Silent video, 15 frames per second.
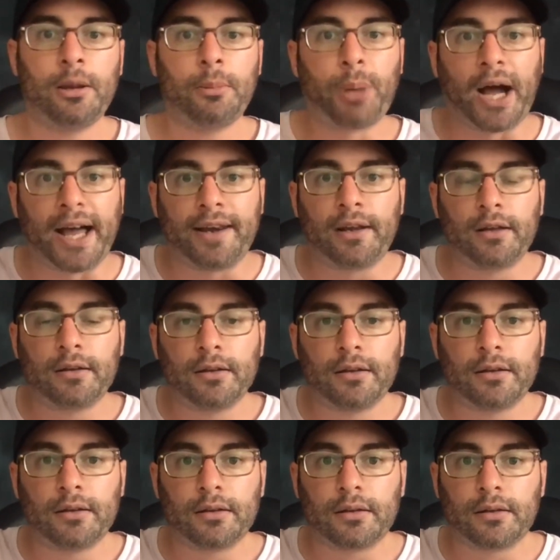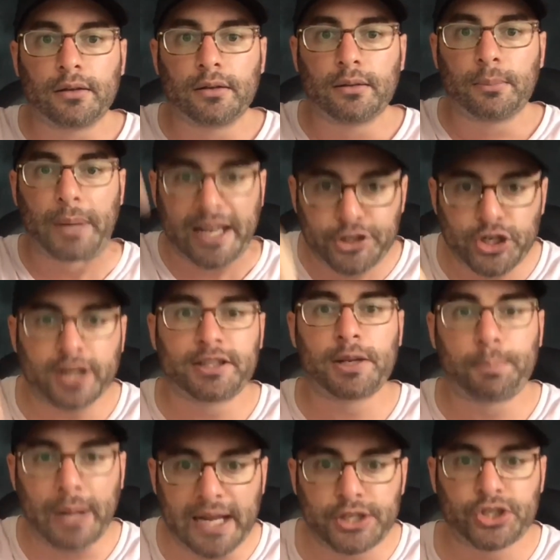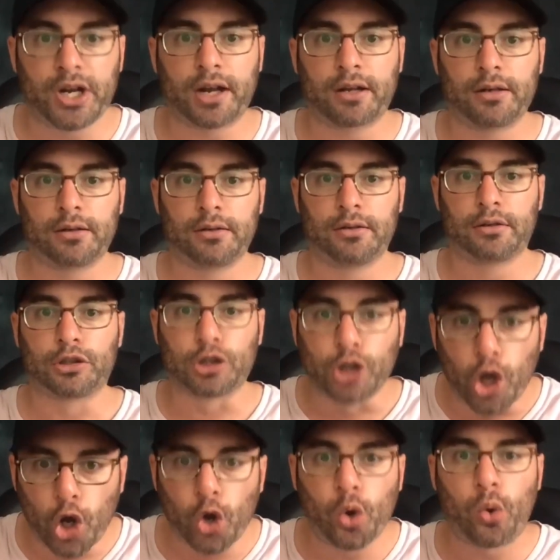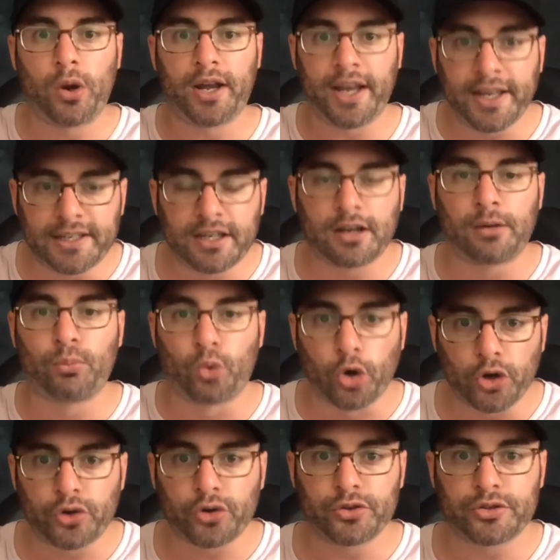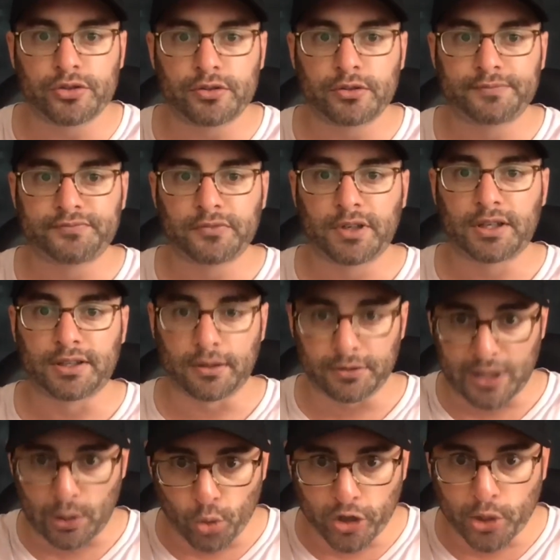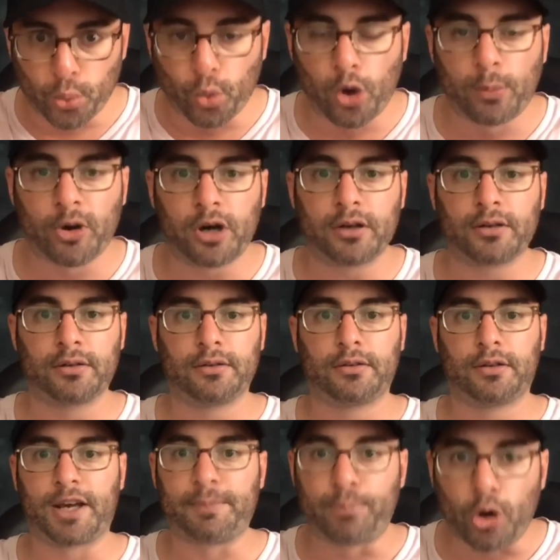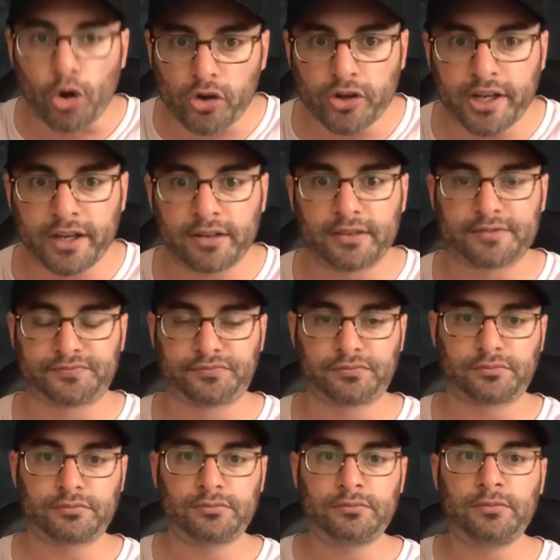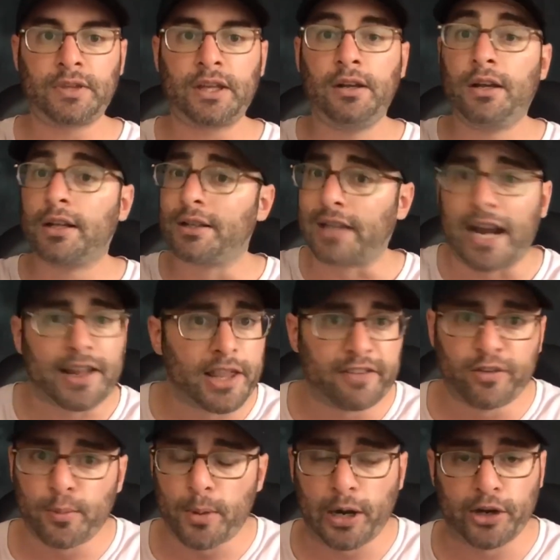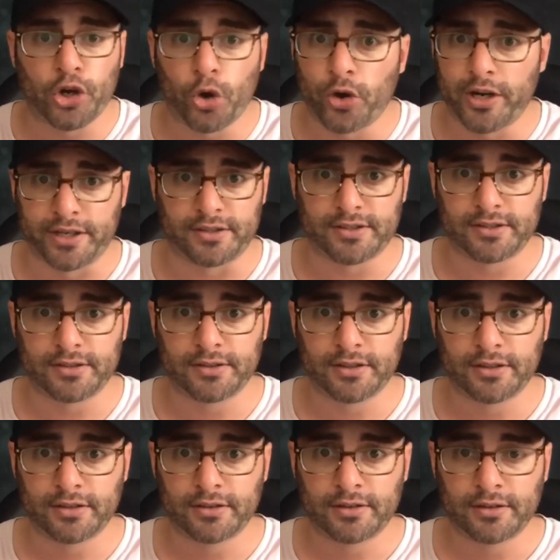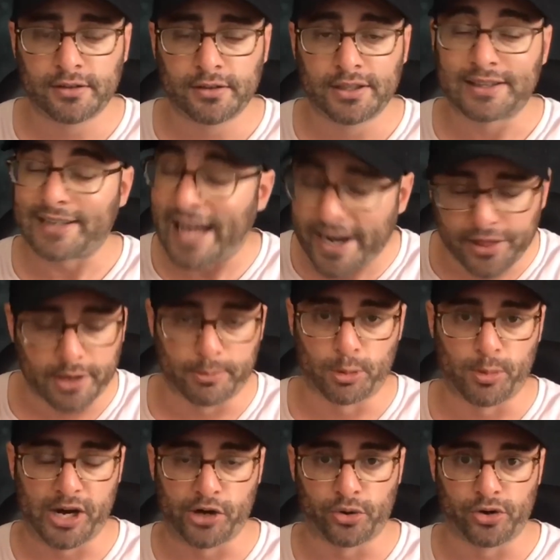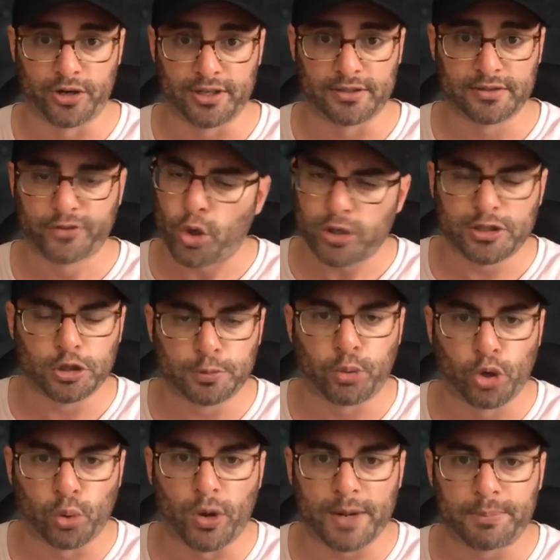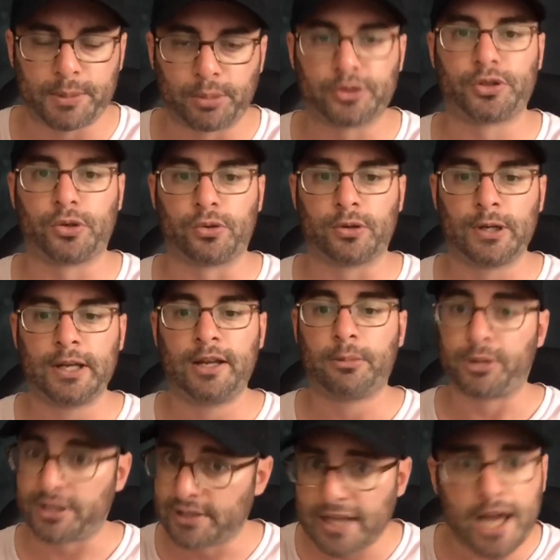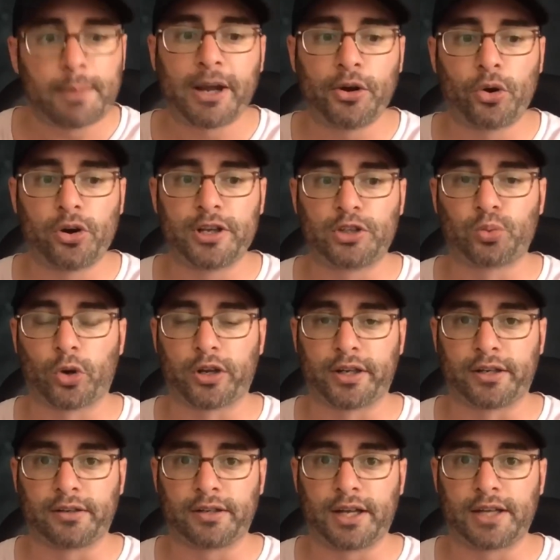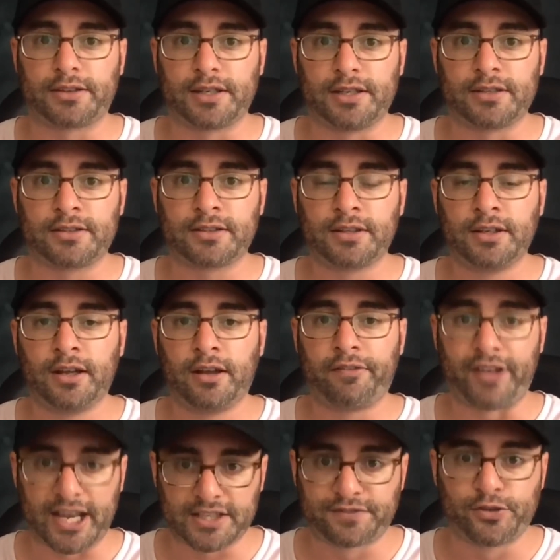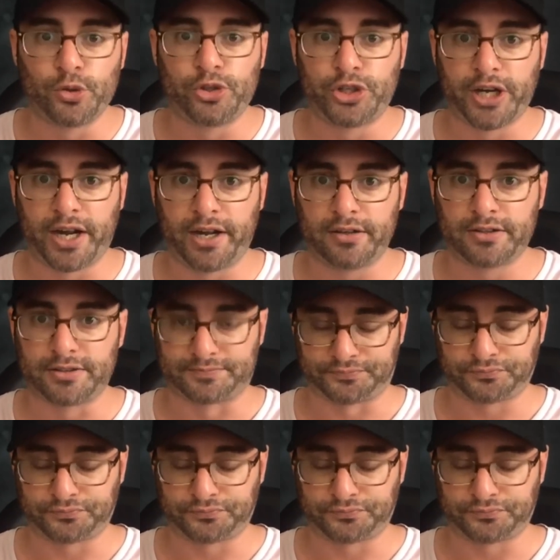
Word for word: But paycheck to paycheck, low-income workers that work at Walmart and Burger King, a lot of them are minorities. A lot of them are minorities. Of course, there's poor white people, too. There's a lot of minorities working at these fast food chains,